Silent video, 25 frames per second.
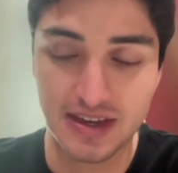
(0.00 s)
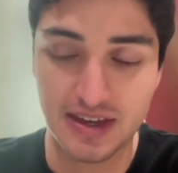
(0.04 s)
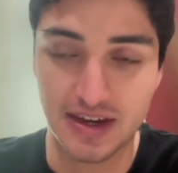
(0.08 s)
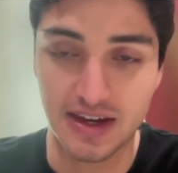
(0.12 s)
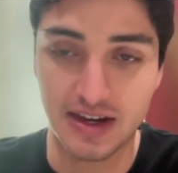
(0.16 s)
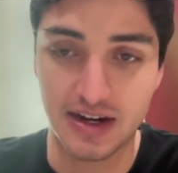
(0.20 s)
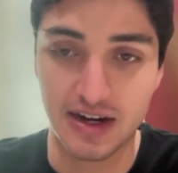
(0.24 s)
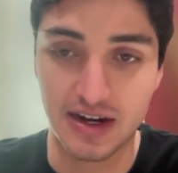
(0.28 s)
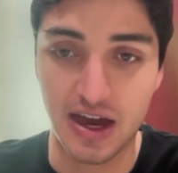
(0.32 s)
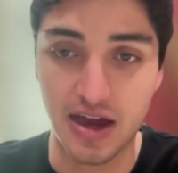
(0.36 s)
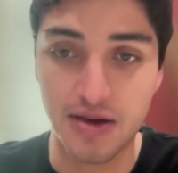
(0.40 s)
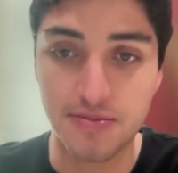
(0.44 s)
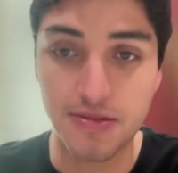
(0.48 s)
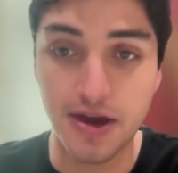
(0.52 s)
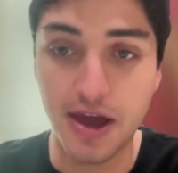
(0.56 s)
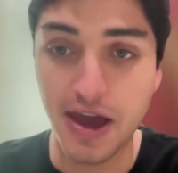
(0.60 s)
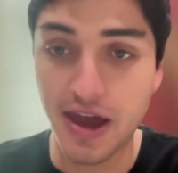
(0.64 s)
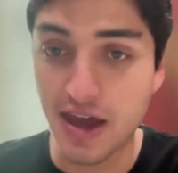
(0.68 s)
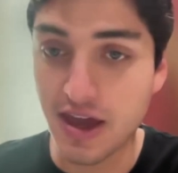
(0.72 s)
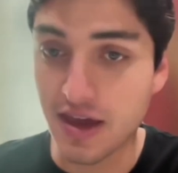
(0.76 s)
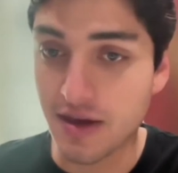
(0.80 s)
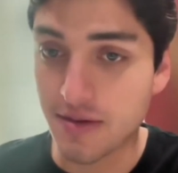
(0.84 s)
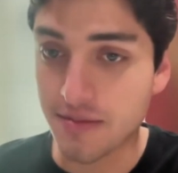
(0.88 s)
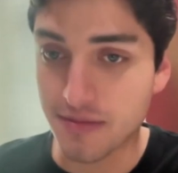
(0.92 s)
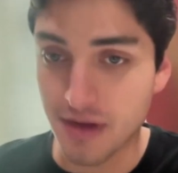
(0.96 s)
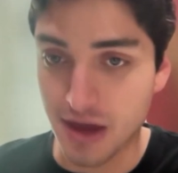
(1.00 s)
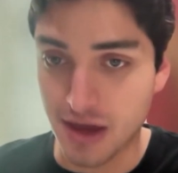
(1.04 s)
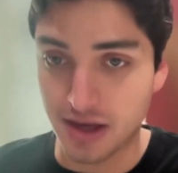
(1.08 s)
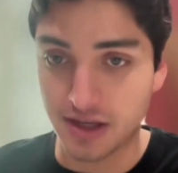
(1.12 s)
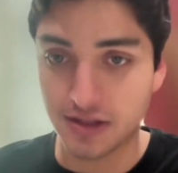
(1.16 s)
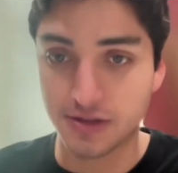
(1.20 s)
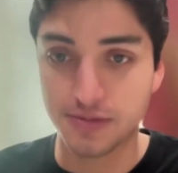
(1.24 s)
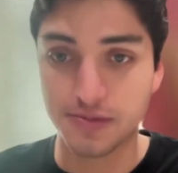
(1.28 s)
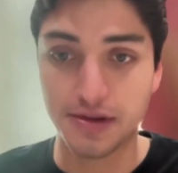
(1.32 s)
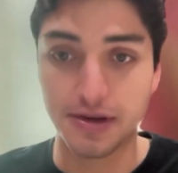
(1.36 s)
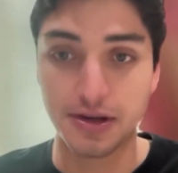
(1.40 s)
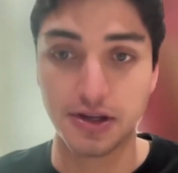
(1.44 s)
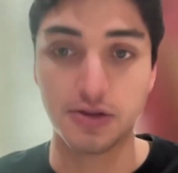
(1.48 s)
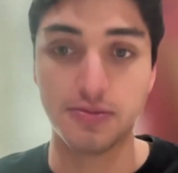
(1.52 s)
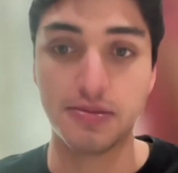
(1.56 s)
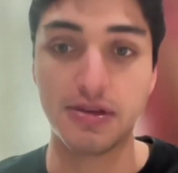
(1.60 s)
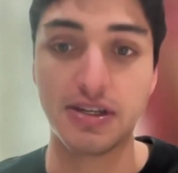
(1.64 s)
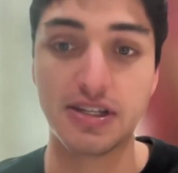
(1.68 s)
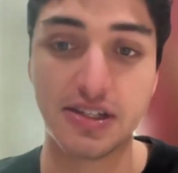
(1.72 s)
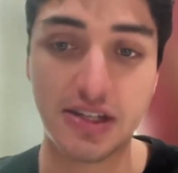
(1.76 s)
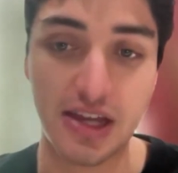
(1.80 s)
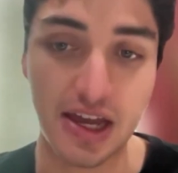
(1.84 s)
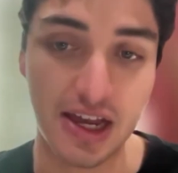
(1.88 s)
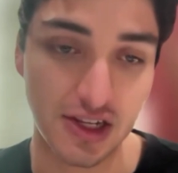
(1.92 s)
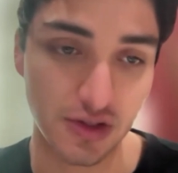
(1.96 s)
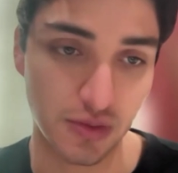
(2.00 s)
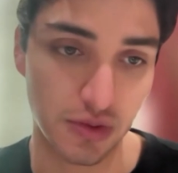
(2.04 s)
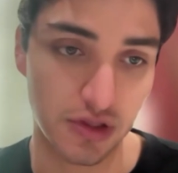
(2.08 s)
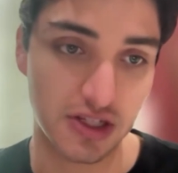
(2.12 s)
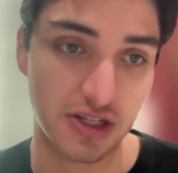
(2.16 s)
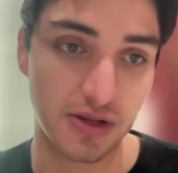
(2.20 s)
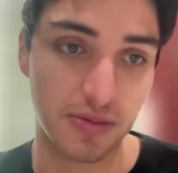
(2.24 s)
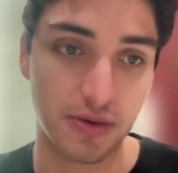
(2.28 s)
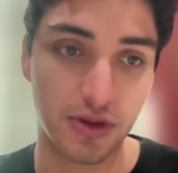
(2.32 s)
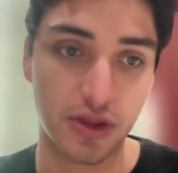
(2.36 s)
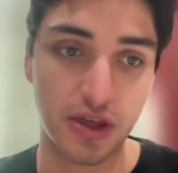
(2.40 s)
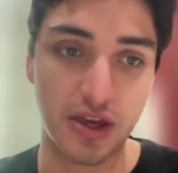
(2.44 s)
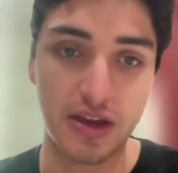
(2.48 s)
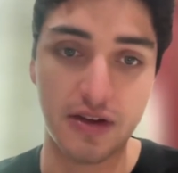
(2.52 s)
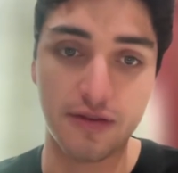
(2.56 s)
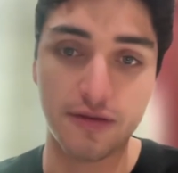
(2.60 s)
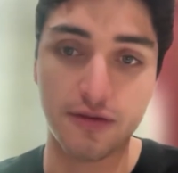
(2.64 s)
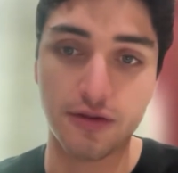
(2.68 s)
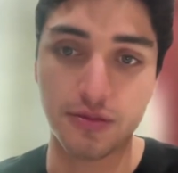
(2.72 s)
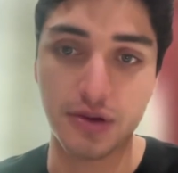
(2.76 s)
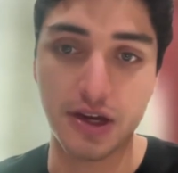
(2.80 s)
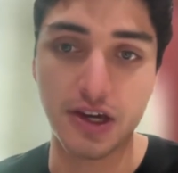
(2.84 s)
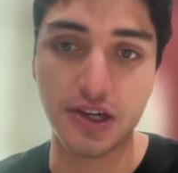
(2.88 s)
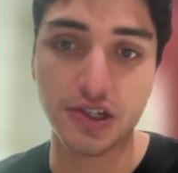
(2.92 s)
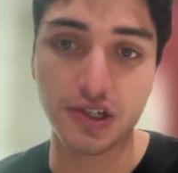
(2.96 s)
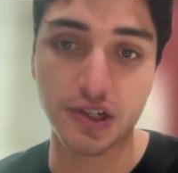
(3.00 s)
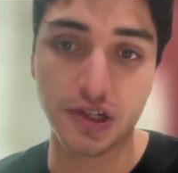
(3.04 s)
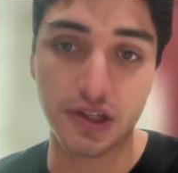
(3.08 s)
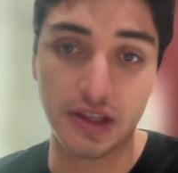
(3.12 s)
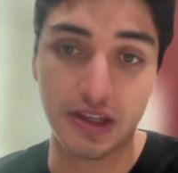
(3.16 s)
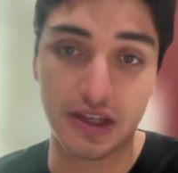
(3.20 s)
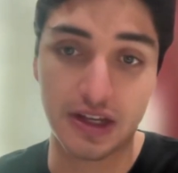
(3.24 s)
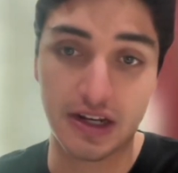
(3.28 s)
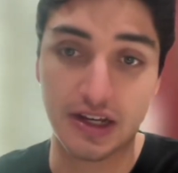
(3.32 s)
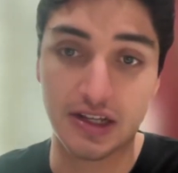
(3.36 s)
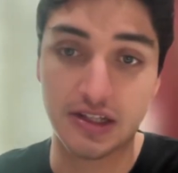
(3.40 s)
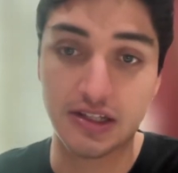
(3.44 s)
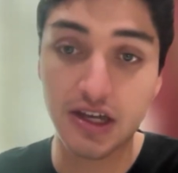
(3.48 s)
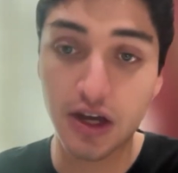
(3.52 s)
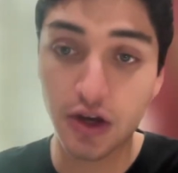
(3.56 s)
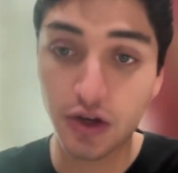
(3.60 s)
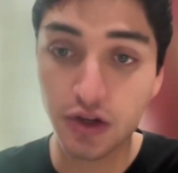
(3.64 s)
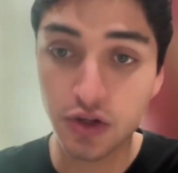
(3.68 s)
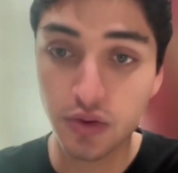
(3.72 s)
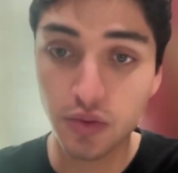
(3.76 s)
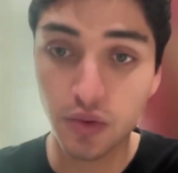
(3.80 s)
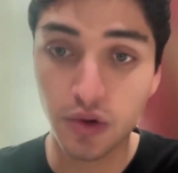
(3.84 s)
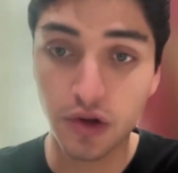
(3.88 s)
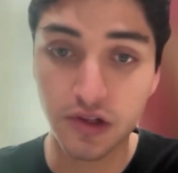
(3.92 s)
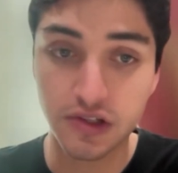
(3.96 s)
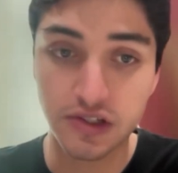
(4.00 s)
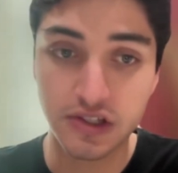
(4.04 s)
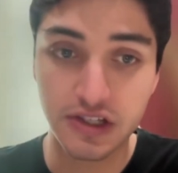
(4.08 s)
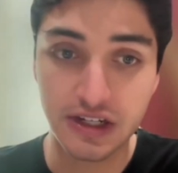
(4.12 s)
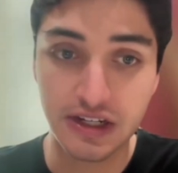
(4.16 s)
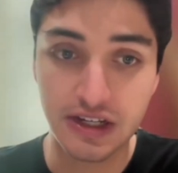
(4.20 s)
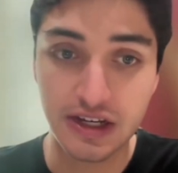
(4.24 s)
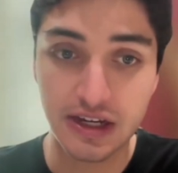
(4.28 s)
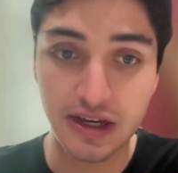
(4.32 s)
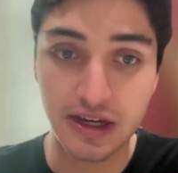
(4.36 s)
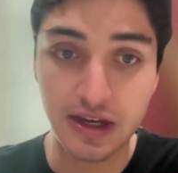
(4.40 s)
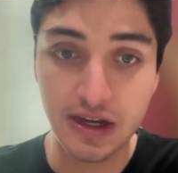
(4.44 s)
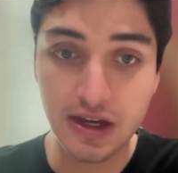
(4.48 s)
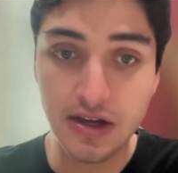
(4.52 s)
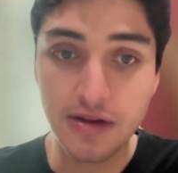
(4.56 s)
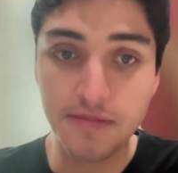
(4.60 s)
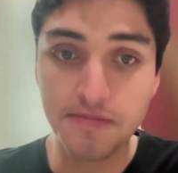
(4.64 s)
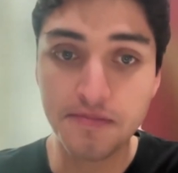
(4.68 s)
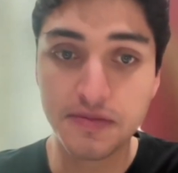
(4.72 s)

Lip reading: and I may make mistakes with some of the information that I tell you all today.